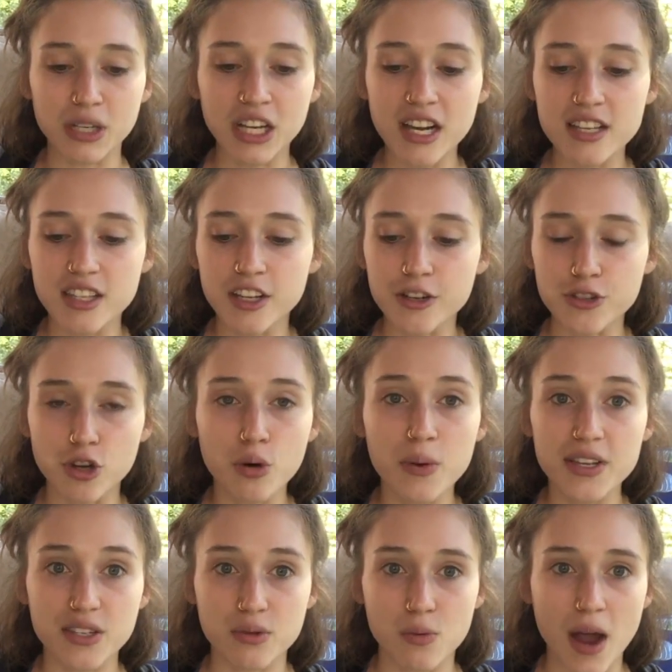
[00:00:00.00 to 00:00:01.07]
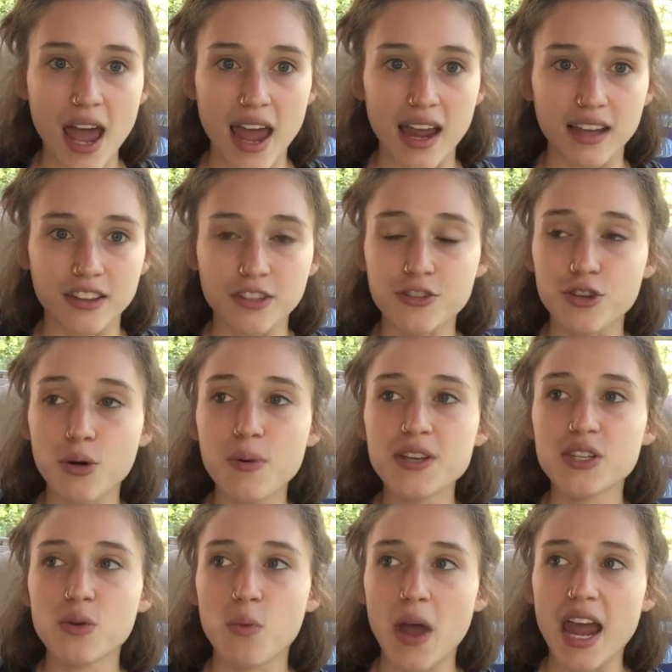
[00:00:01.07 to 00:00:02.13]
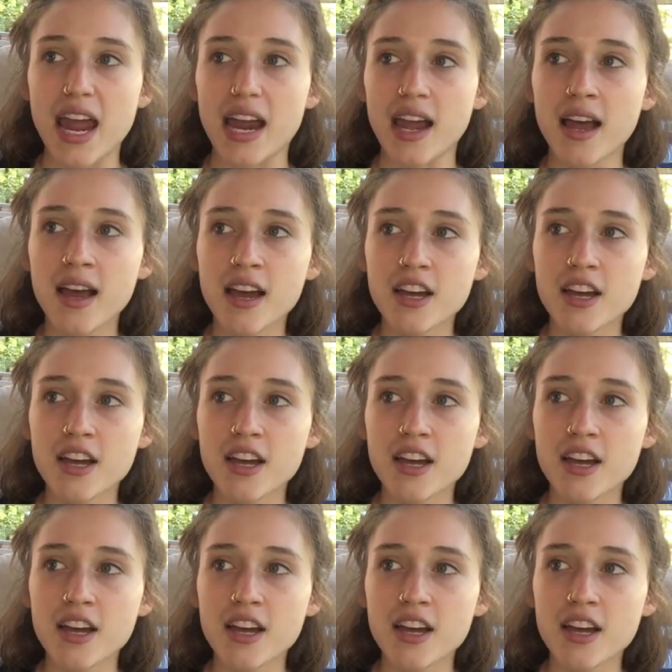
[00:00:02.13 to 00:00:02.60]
because there's always a way. There's always a way